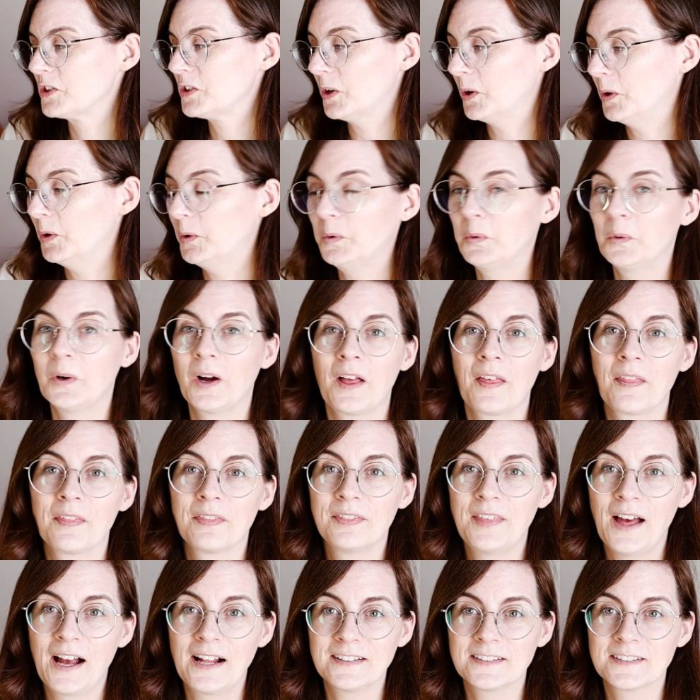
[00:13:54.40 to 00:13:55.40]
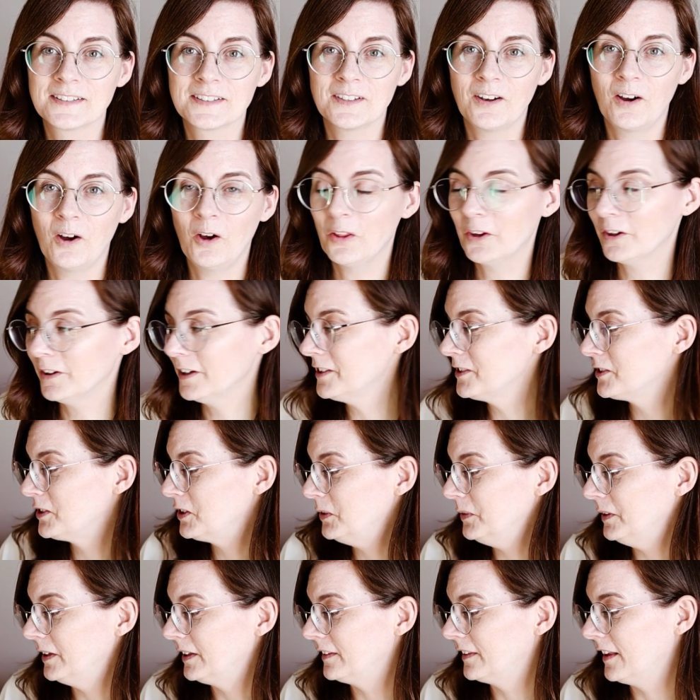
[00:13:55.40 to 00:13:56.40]
So that's all there is
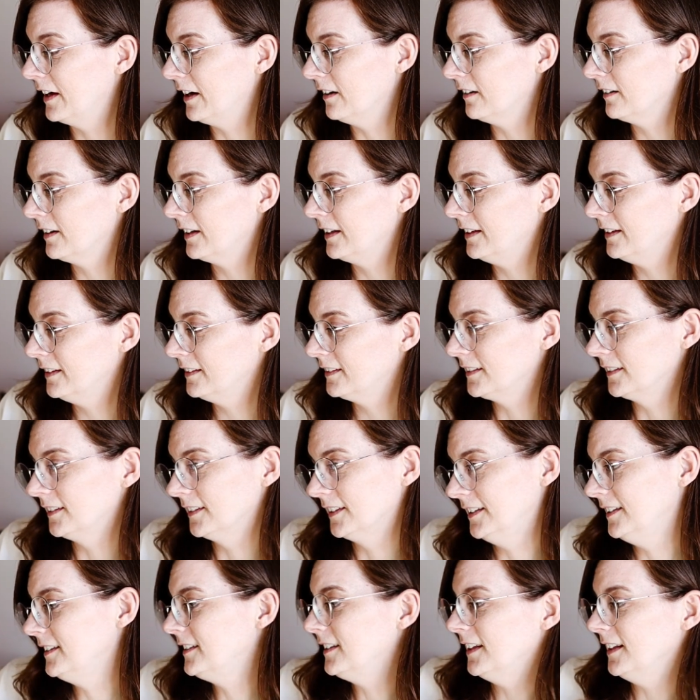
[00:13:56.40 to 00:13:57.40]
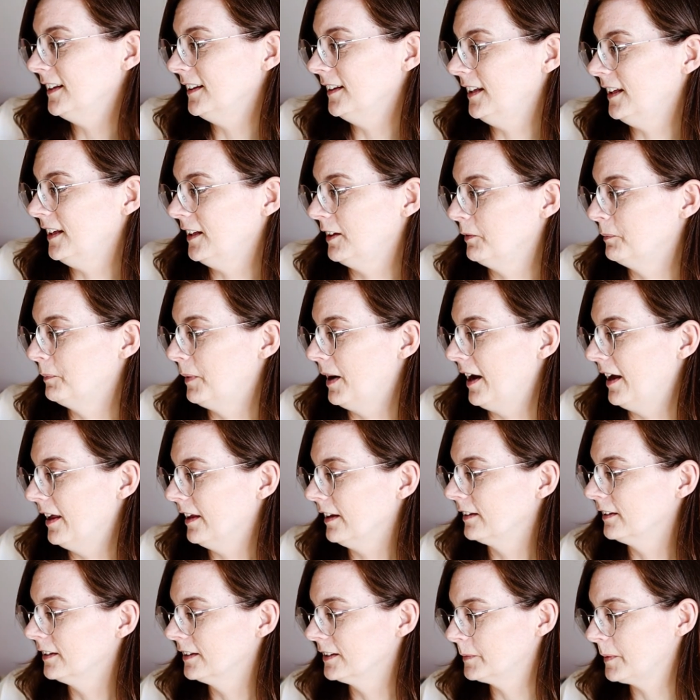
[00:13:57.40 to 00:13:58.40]
to it. There is Lindsay Lee by
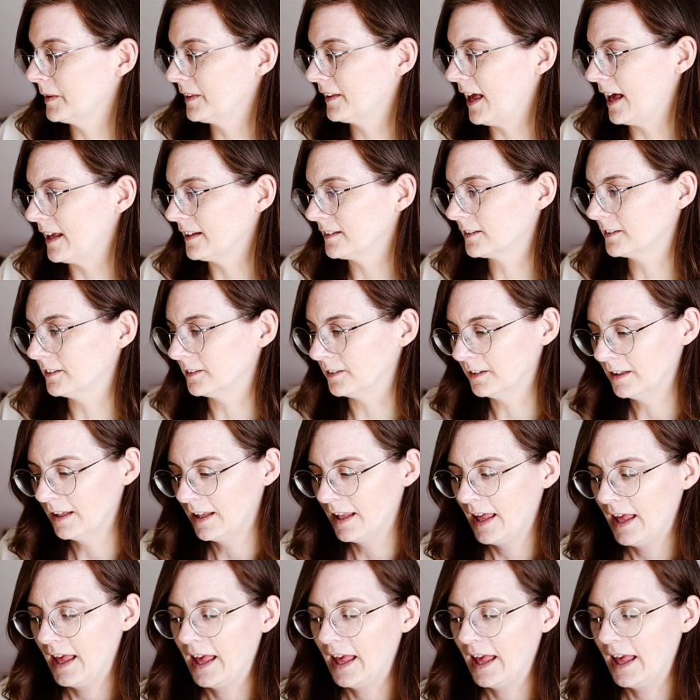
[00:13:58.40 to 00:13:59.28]
Elizabeth Gaskell.